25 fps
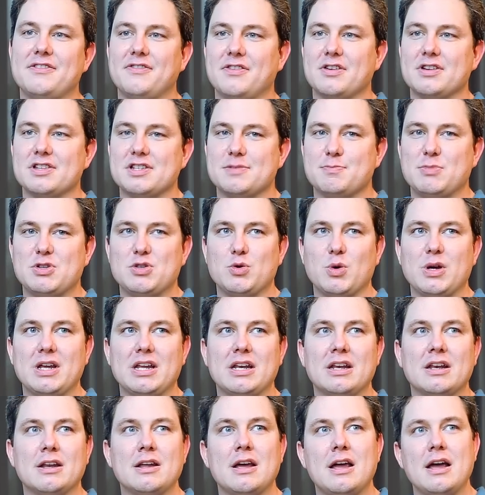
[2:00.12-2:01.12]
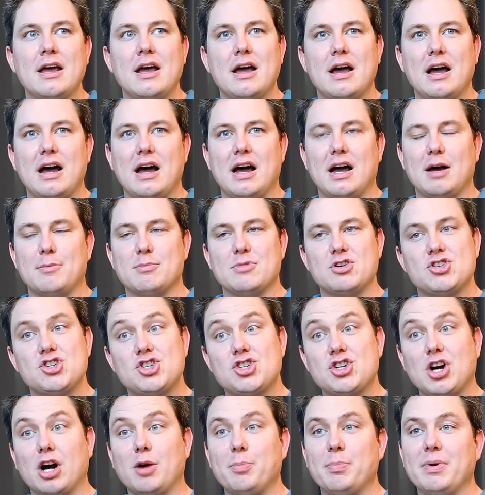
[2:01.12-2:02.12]
difference between um,
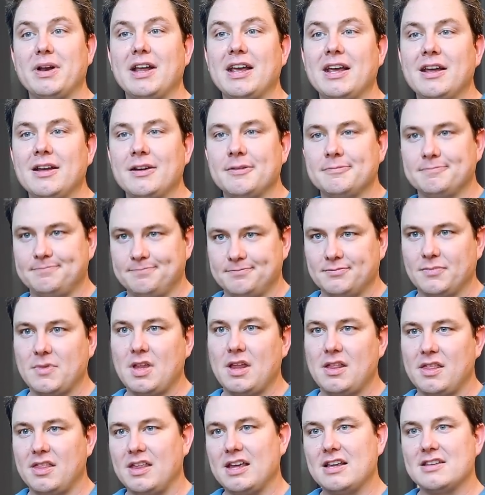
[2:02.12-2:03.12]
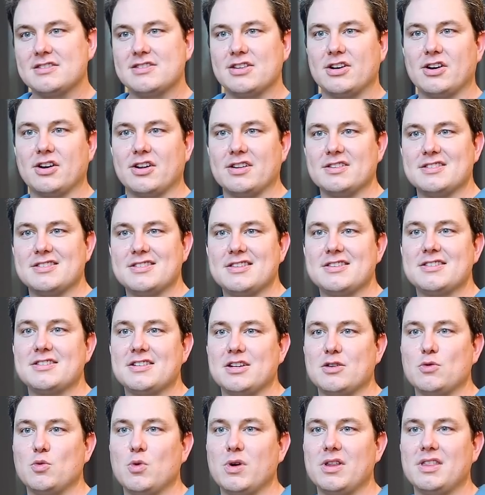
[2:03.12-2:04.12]
sharpening things that are
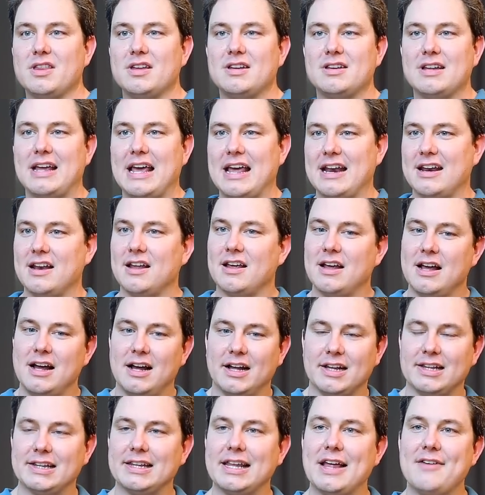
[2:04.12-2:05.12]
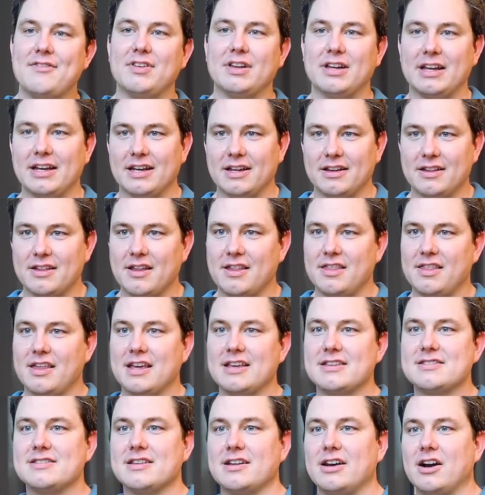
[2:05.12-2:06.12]
consistent with it and leveling the
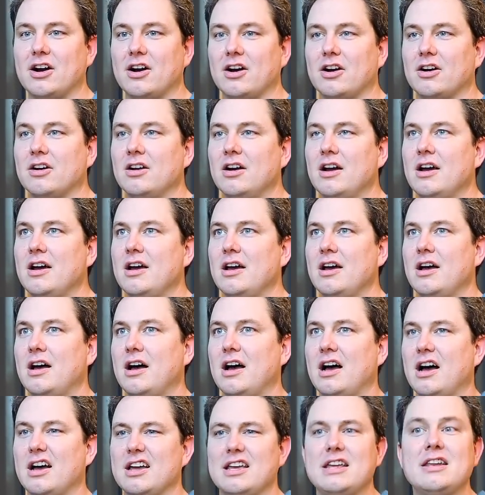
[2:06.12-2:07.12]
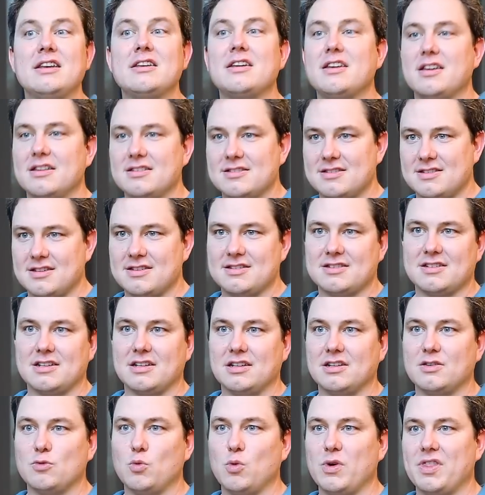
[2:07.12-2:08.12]
things that are uh,
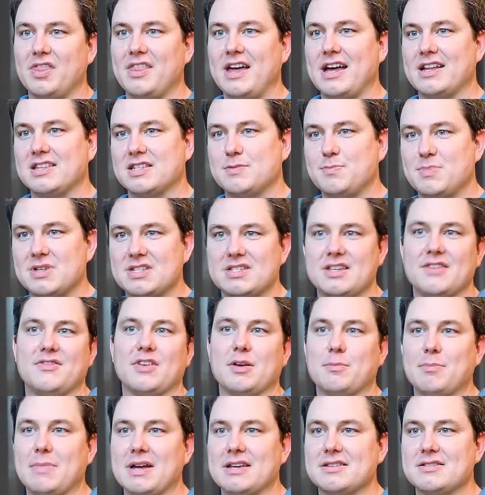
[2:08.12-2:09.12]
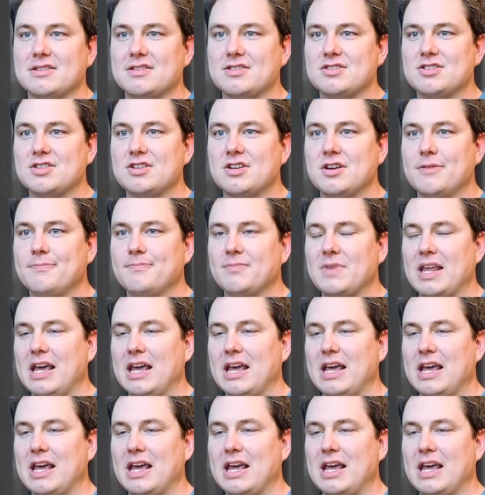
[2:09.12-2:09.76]
inconsistent with that specific message.